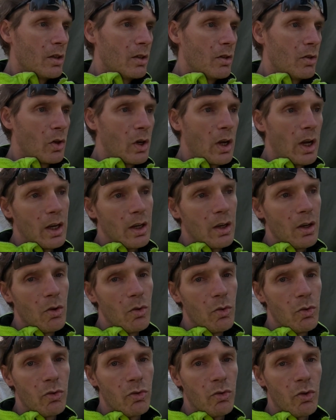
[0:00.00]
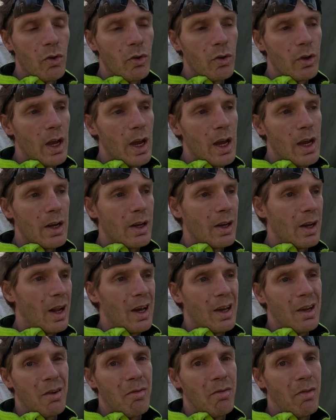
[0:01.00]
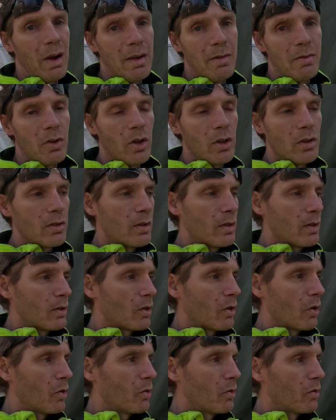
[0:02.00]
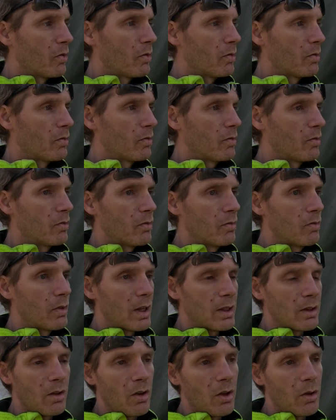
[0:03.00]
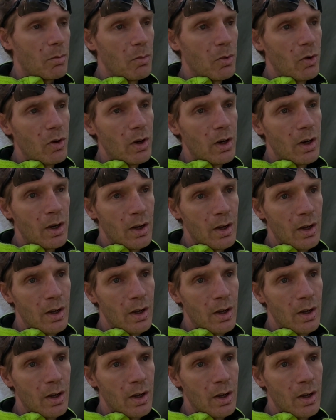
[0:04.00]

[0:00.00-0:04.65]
you can lose or gain like 5 knots, so that's a lot more.